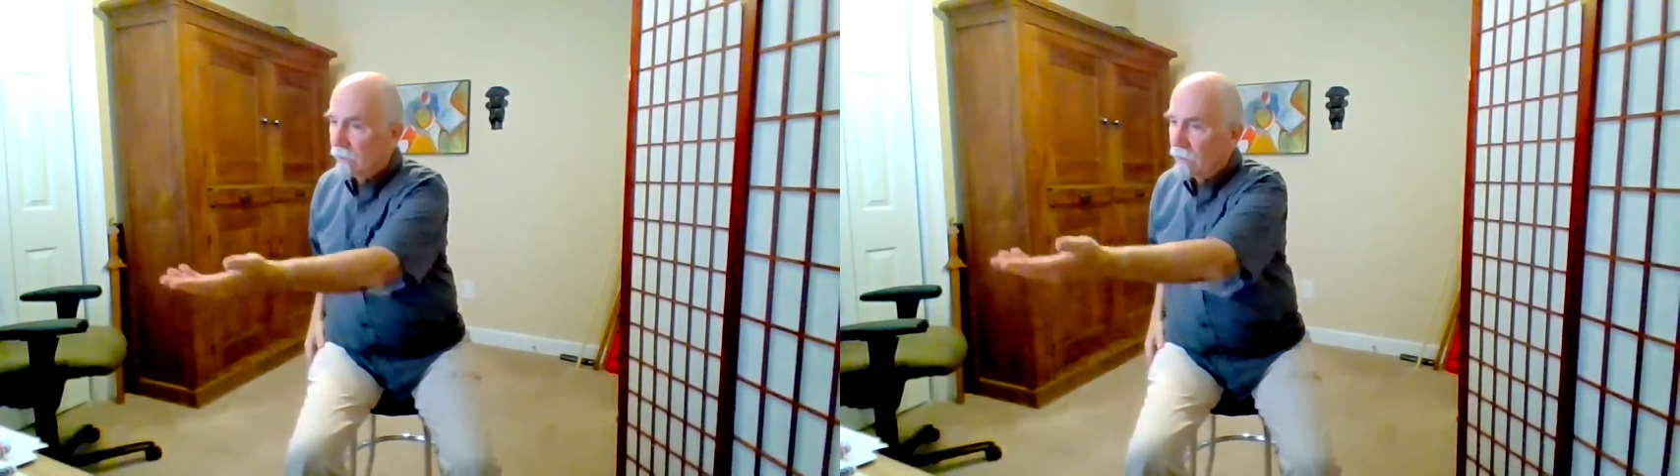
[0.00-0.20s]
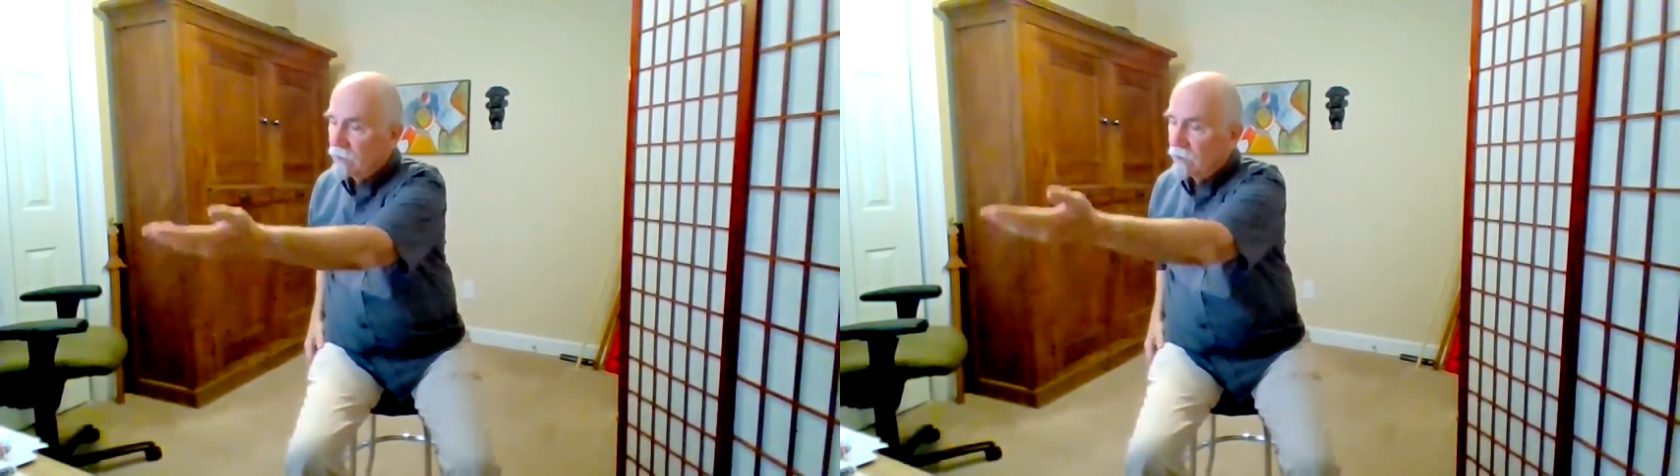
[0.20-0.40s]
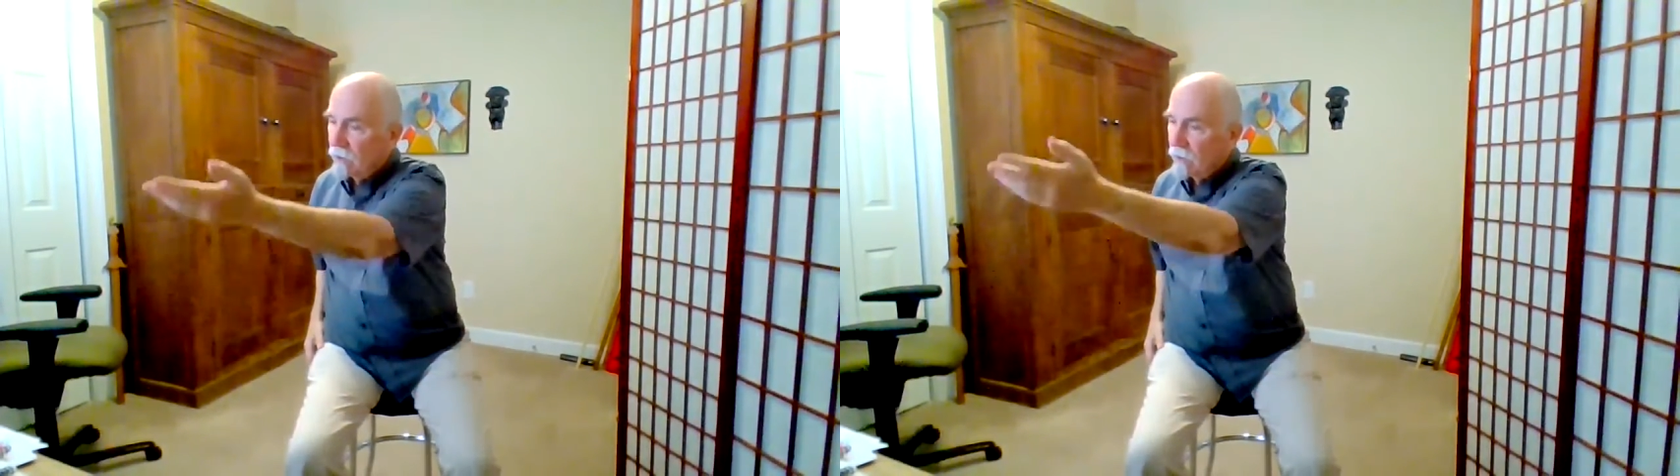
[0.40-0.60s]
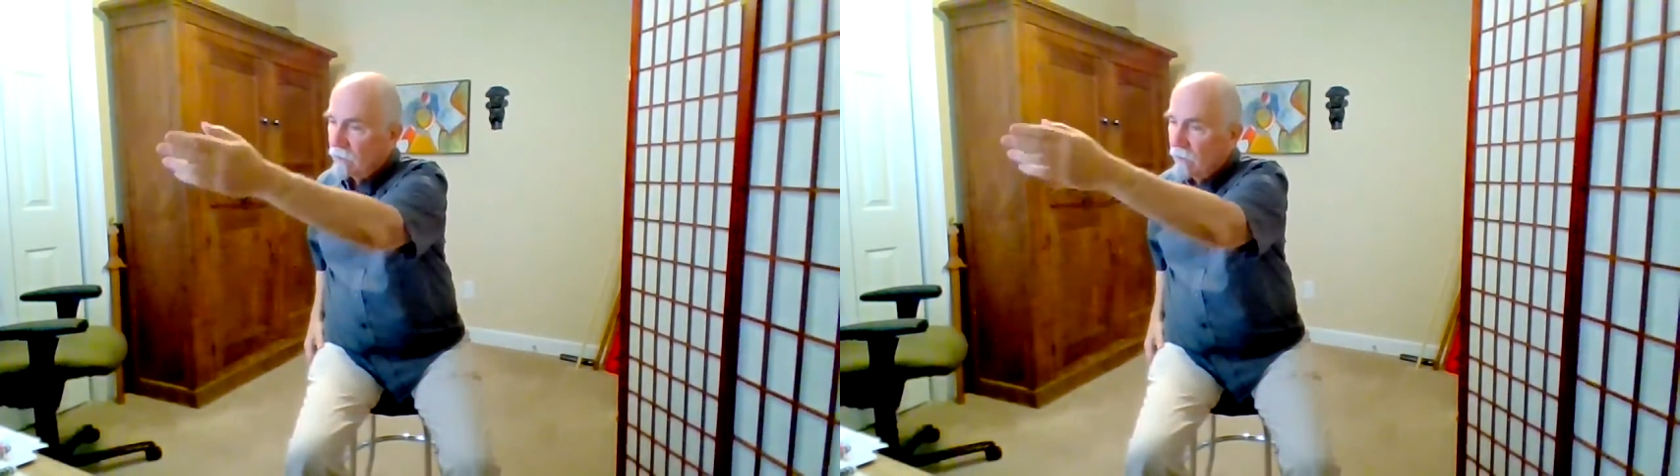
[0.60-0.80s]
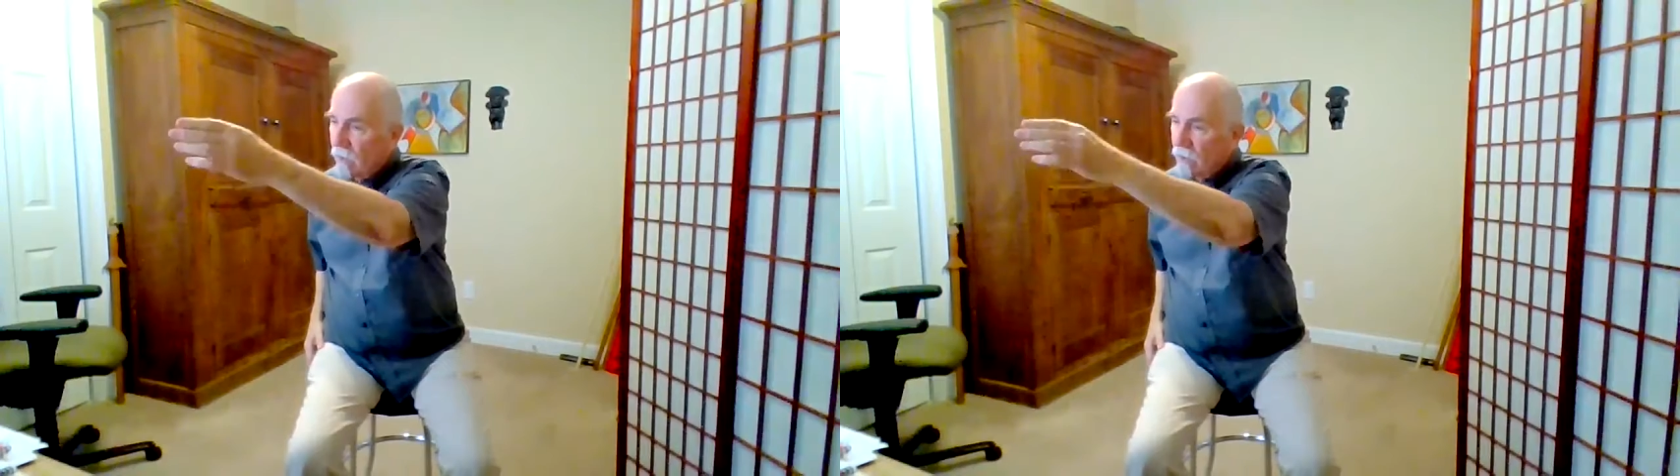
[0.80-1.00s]
to reach a
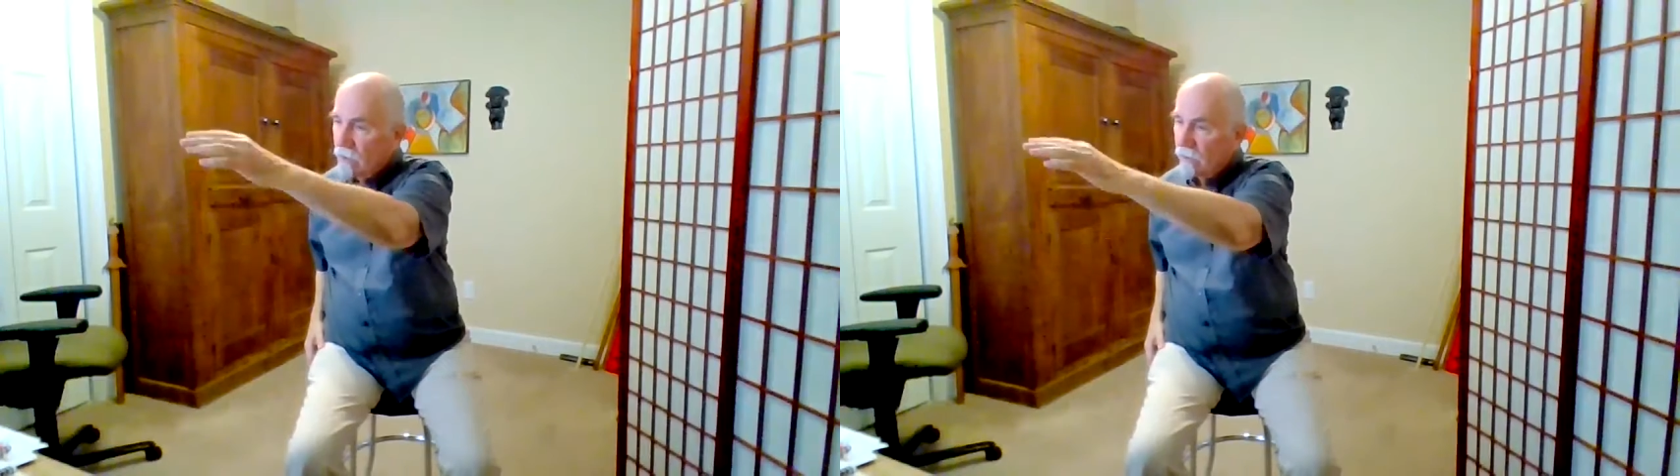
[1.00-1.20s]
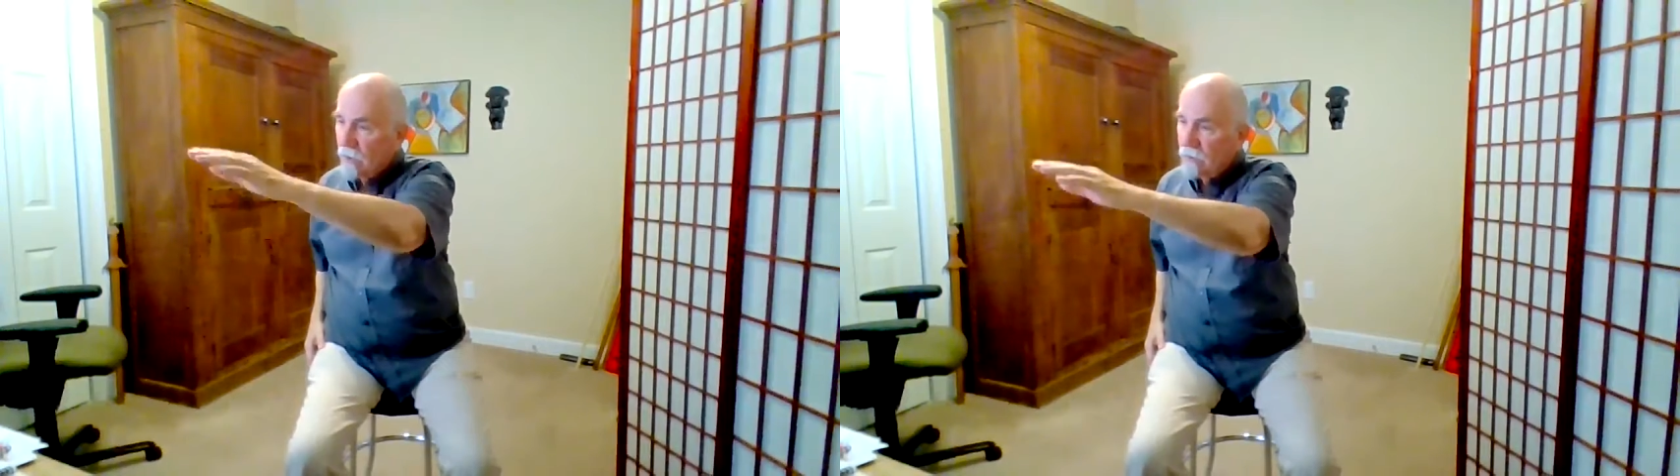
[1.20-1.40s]
little further if